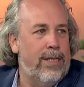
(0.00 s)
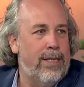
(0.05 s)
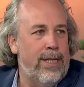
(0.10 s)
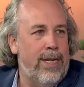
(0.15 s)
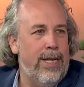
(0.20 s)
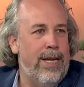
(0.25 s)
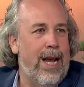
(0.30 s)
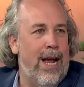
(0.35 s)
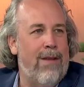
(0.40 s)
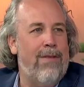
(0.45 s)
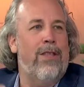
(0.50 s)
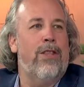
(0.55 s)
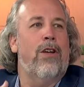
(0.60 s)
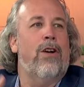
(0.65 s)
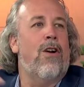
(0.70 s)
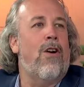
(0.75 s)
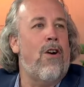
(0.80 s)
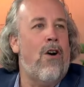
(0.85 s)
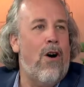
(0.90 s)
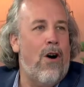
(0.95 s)
see now that the
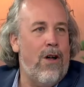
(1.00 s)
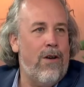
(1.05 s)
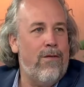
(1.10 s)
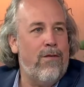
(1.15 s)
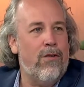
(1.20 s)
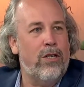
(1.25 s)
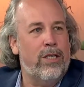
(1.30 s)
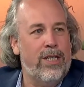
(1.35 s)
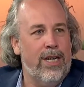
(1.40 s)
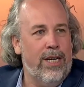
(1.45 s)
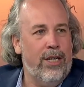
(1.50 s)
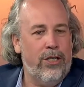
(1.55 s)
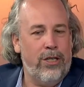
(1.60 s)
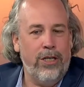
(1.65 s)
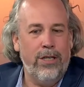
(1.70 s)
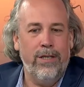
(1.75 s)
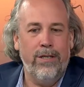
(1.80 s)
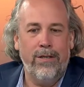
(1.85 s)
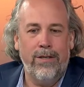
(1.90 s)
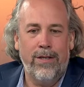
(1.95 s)

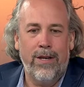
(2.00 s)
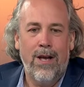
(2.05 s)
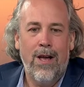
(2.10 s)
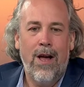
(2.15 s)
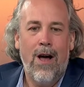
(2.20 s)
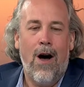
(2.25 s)
conversations